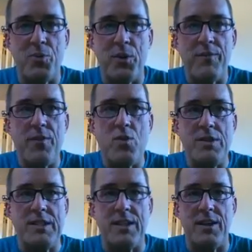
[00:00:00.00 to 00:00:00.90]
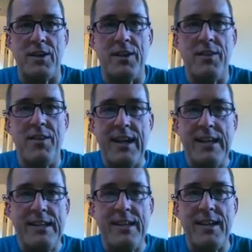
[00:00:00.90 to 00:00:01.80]
we're going to focus on the
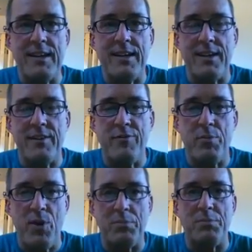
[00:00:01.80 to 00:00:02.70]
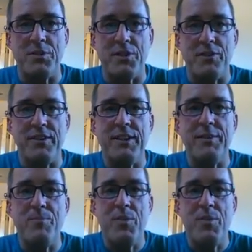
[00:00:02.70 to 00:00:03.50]
idea of problem solving.